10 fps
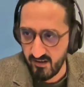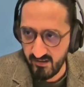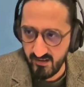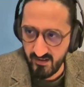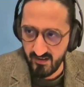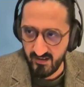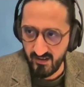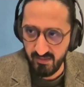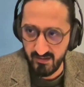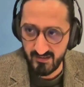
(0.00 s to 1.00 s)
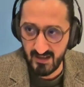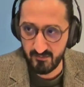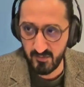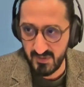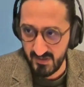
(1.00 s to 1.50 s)
I think
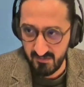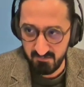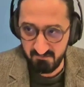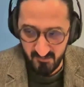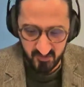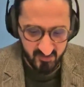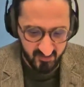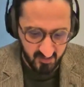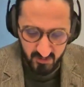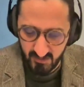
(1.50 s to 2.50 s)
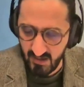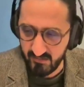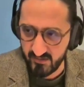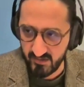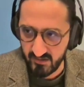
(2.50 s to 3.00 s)
that would be the most simple
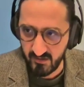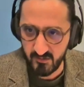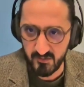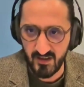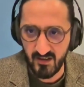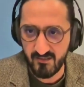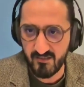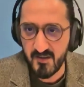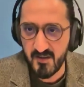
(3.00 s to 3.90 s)
answer that I could have.